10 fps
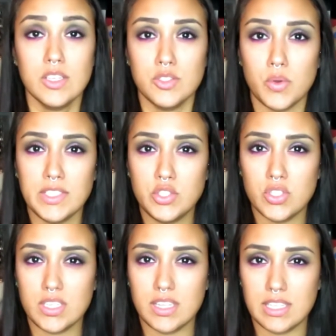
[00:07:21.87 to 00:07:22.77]
So I
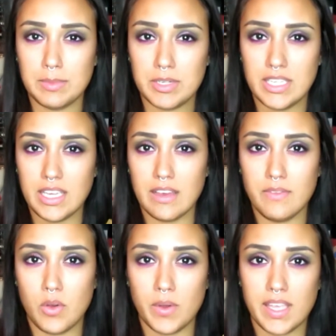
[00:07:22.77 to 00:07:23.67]
took the liberty
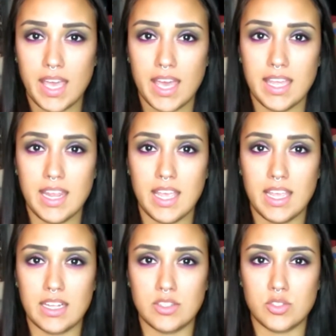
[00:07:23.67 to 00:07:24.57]
of going ahead
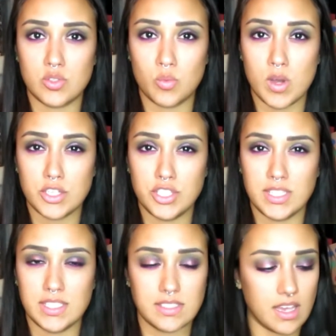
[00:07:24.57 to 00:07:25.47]
and swatching
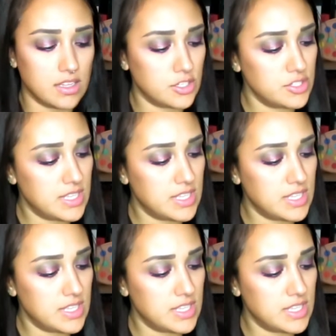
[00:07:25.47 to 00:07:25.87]
these colors.